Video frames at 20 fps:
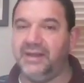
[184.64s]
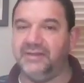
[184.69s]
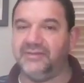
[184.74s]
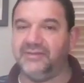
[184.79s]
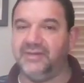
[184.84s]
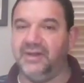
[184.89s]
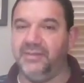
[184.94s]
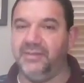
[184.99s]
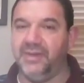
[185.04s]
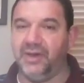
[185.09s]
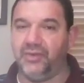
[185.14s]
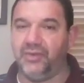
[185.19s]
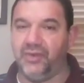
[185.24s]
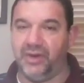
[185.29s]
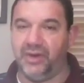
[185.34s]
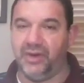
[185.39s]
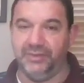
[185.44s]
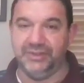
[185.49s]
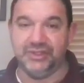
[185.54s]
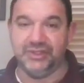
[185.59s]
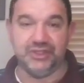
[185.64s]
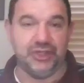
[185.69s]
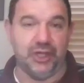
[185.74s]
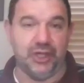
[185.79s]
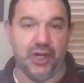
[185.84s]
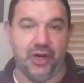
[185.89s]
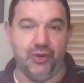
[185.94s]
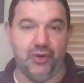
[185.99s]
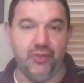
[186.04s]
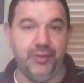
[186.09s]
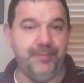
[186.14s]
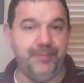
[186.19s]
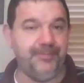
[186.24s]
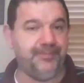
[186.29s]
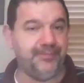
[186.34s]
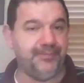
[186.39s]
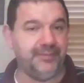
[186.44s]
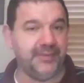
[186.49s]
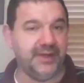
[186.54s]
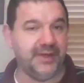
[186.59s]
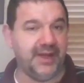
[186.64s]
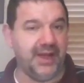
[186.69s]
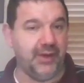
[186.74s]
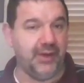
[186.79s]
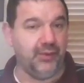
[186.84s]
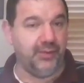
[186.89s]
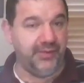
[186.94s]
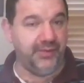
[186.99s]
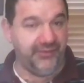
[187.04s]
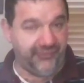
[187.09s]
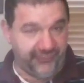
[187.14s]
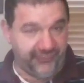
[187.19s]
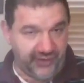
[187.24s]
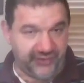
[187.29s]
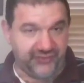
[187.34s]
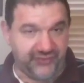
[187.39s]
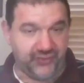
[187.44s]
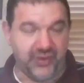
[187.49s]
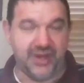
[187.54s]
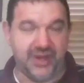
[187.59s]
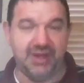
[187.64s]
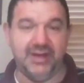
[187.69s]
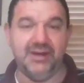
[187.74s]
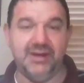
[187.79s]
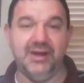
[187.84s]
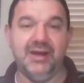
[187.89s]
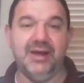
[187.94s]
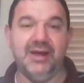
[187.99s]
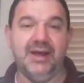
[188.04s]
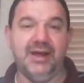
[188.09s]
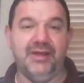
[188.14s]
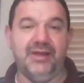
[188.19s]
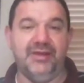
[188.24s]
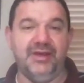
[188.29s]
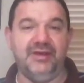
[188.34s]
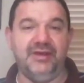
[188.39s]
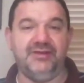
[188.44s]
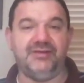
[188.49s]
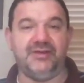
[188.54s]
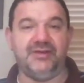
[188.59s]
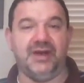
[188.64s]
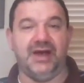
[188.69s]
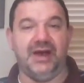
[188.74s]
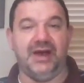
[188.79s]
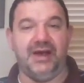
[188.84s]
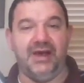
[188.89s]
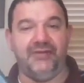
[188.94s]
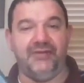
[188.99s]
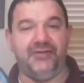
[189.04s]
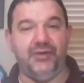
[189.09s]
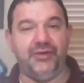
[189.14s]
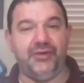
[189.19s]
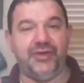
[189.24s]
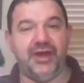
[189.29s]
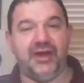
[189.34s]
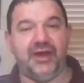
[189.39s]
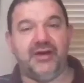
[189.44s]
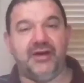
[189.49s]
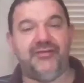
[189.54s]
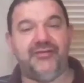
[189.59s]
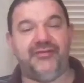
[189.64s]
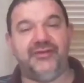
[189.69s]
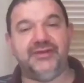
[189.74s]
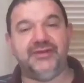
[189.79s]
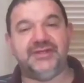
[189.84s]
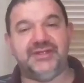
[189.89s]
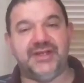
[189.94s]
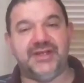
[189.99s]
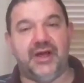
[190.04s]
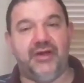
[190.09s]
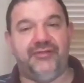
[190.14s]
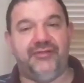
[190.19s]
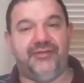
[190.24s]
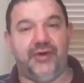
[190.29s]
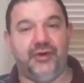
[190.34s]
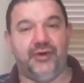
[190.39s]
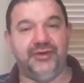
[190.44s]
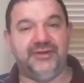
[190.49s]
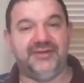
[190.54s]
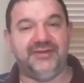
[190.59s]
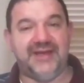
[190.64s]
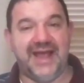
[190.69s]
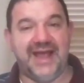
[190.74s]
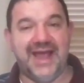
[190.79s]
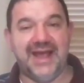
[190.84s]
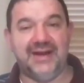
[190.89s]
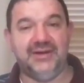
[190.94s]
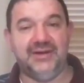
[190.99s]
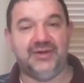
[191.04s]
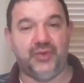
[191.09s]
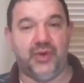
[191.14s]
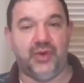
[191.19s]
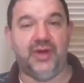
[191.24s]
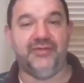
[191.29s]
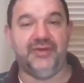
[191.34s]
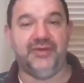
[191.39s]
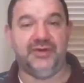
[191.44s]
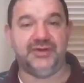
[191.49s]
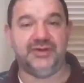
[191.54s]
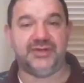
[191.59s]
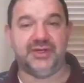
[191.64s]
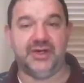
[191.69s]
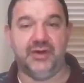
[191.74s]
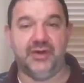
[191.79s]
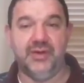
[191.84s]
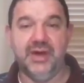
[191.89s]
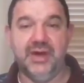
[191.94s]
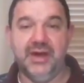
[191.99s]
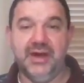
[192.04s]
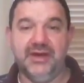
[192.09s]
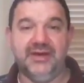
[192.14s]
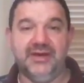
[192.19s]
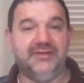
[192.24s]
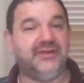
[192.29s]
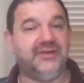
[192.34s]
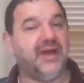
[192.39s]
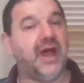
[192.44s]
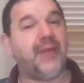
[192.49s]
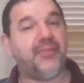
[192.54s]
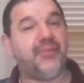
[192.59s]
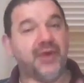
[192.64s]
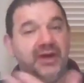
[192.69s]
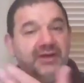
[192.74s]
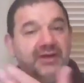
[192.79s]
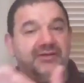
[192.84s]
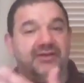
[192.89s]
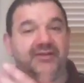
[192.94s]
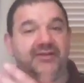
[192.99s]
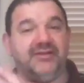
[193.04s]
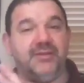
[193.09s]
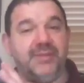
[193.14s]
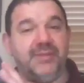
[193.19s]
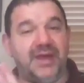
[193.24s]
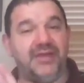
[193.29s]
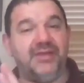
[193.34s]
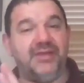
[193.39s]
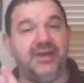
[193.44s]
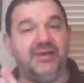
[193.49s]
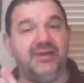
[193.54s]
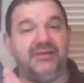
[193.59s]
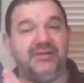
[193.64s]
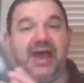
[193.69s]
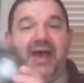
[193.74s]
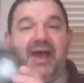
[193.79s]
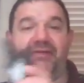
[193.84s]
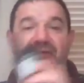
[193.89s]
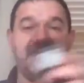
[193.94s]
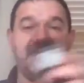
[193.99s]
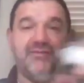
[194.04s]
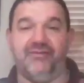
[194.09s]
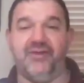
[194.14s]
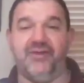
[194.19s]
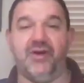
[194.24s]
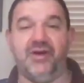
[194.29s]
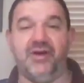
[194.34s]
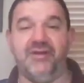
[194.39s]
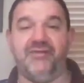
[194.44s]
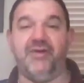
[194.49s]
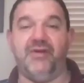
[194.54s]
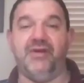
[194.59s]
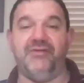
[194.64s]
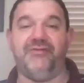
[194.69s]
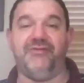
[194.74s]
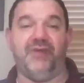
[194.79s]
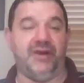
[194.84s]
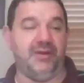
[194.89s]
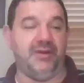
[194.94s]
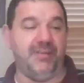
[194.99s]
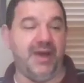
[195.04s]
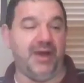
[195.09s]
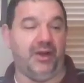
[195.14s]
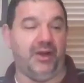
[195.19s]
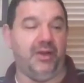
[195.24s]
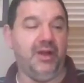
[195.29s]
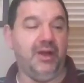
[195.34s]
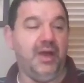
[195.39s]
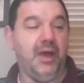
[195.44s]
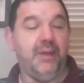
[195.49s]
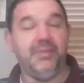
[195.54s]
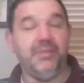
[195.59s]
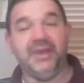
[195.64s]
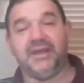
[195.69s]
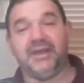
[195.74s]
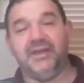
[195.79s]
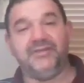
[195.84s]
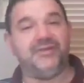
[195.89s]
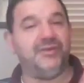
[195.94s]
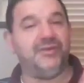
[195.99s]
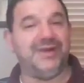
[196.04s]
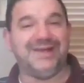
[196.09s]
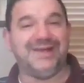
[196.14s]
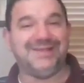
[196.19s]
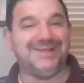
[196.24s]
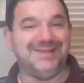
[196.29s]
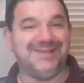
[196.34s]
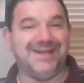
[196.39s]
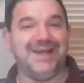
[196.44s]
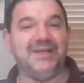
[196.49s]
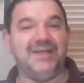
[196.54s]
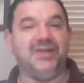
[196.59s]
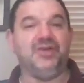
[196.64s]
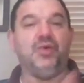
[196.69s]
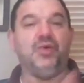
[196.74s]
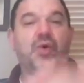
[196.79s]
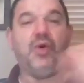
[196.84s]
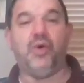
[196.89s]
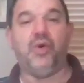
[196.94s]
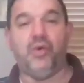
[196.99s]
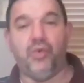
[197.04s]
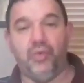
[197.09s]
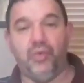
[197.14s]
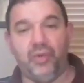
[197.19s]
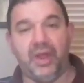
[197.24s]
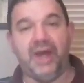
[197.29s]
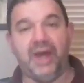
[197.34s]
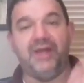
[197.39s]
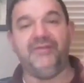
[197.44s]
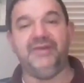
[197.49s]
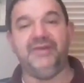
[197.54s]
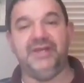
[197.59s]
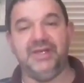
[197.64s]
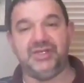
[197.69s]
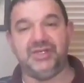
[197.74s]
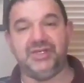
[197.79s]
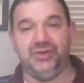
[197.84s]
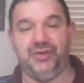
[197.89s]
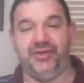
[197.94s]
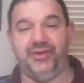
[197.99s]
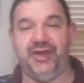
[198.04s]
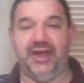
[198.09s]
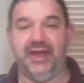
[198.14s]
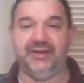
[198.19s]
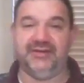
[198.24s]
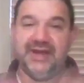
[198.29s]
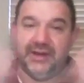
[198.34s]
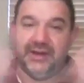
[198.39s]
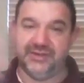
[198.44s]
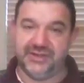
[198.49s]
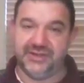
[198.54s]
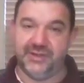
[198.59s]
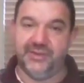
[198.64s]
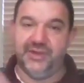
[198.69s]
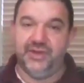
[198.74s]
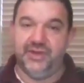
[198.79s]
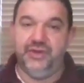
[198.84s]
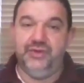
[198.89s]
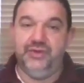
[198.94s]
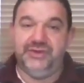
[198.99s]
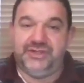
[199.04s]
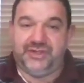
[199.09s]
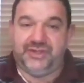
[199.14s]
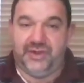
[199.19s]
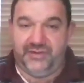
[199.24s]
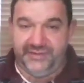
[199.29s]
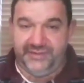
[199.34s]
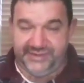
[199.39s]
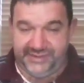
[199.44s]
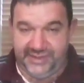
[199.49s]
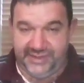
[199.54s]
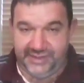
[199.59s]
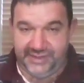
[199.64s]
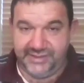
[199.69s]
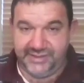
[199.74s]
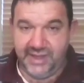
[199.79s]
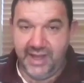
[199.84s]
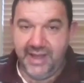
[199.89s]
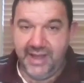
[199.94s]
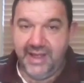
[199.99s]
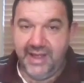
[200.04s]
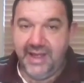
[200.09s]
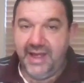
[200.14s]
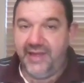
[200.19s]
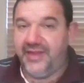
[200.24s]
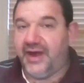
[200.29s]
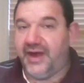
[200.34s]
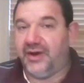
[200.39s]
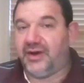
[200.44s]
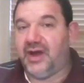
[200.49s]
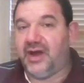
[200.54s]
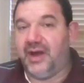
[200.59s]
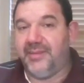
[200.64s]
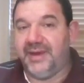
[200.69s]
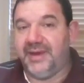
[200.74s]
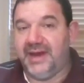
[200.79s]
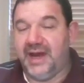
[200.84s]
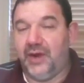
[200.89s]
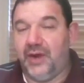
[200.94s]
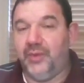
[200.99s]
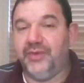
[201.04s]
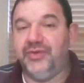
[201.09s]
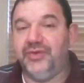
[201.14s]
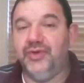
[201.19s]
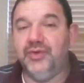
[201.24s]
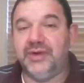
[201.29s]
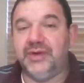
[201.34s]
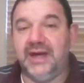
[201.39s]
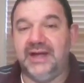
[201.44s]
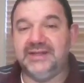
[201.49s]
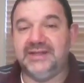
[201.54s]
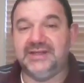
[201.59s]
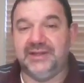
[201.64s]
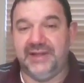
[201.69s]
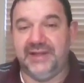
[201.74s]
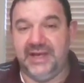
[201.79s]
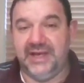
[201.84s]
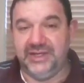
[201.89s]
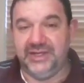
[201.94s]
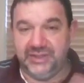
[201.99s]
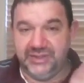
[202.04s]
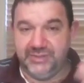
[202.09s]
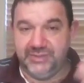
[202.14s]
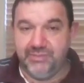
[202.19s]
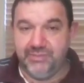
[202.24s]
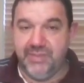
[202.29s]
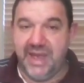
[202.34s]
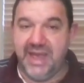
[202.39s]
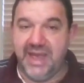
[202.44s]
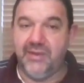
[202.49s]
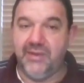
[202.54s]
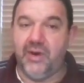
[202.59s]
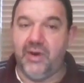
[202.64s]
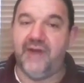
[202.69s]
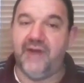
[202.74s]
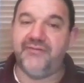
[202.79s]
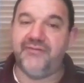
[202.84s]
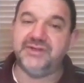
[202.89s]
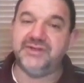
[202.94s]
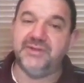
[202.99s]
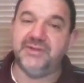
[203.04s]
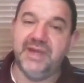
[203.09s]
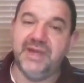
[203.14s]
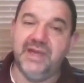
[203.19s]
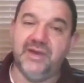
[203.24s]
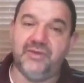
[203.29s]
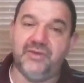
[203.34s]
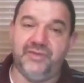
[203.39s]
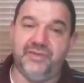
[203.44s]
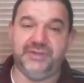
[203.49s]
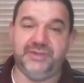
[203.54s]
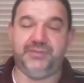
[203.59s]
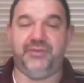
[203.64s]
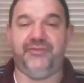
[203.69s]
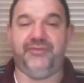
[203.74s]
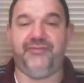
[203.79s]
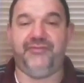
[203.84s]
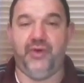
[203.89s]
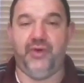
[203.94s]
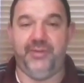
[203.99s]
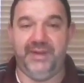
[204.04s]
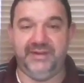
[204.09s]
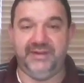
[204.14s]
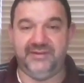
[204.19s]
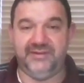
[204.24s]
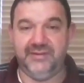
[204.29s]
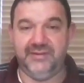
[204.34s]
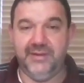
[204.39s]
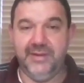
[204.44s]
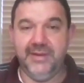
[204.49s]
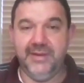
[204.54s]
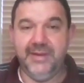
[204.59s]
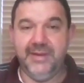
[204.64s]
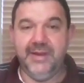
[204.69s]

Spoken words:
It's going to be incredibly slow. It will be frustrating. These, if you think of cell phones 10, 12 years ago, this is the operating system that these have. They're very, very fundamental because they're not designed to do a whole lot of additional things. Now, some of the new services that are coming out with new constellations may offer some increased performance.